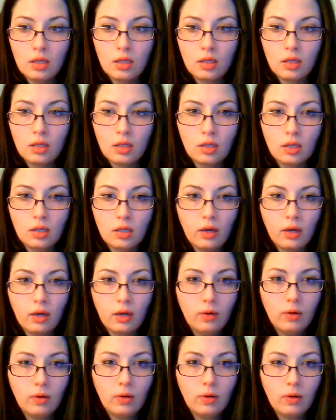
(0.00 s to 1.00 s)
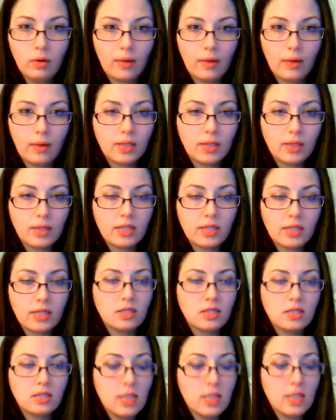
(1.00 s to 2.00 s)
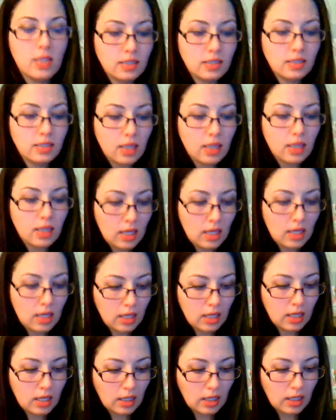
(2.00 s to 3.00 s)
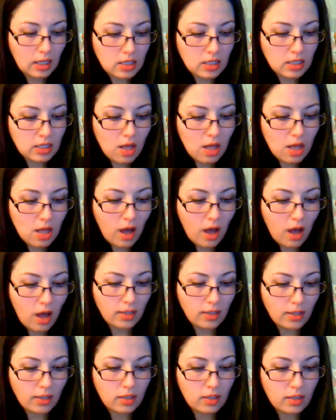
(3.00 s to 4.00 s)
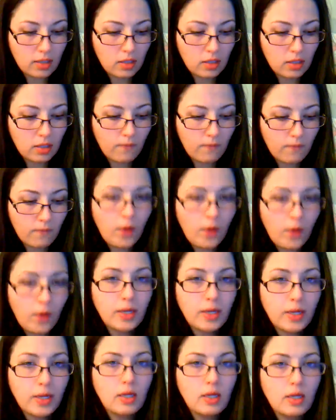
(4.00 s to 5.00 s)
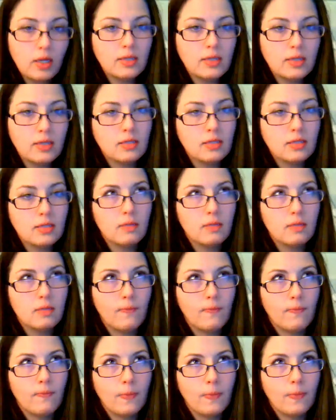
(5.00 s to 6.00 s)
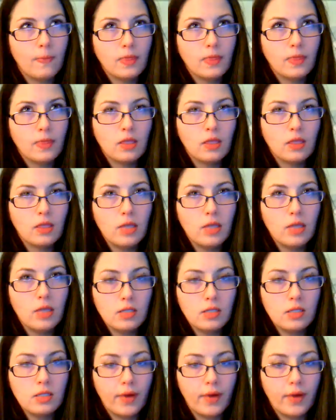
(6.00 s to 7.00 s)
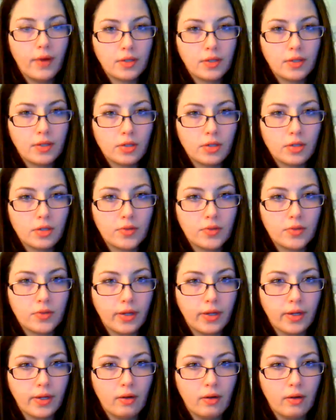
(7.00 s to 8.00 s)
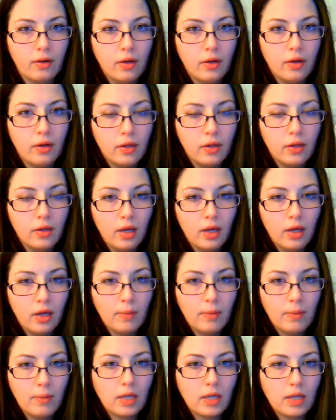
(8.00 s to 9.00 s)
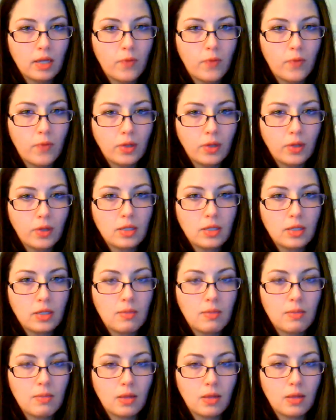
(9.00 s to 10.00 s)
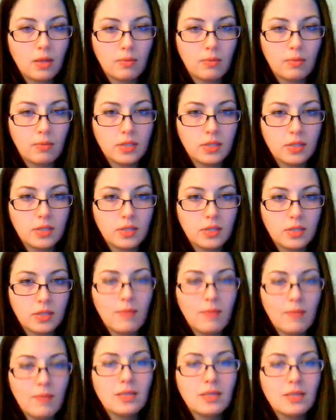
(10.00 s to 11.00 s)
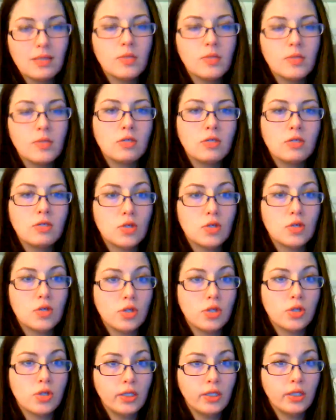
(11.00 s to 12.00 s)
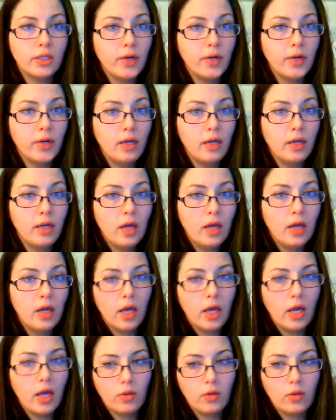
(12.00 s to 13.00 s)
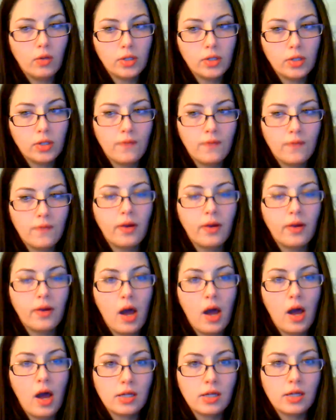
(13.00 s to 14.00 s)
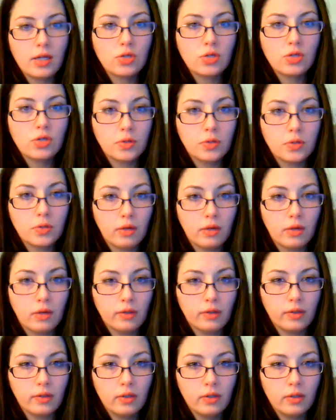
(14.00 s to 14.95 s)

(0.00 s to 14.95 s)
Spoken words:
You know, I mean, this is not, voting is the least of our concerns right now, because voting doesn't make them listen. It makes them listen to a certain degree in order to figure out how to screw us over.